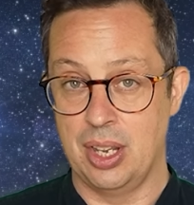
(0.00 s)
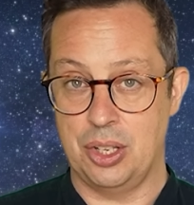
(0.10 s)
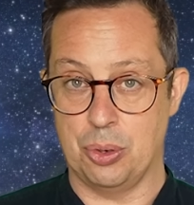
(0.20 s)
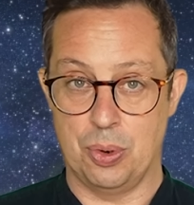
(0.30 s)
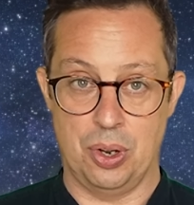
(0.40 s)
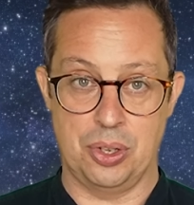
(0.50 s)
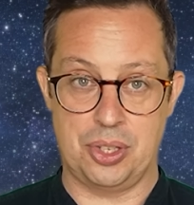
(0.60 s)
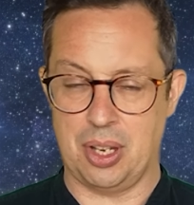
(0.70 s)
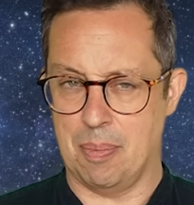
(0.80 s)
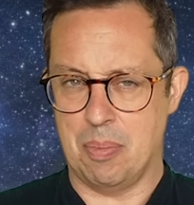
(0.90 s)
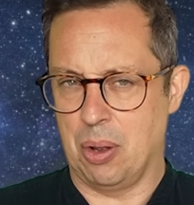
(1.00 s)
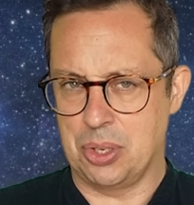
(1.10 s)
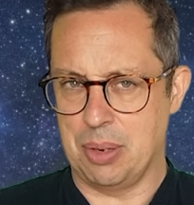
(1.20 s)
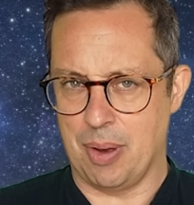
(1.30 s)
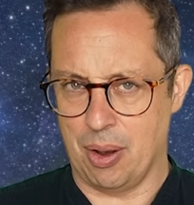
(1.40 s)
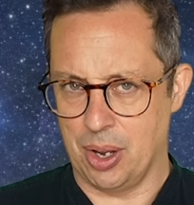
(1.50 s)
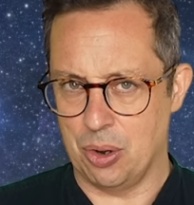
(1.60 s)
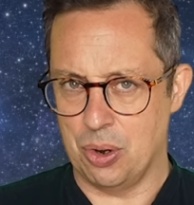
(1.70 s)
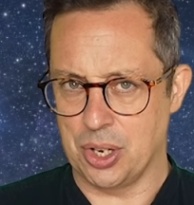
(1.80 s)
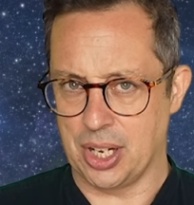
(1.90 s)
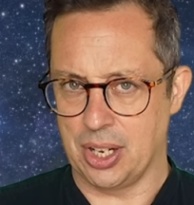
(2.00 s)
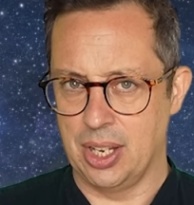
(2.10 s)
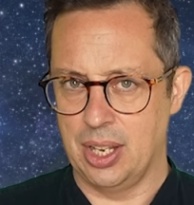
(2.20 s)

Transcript: towards a multipolar order.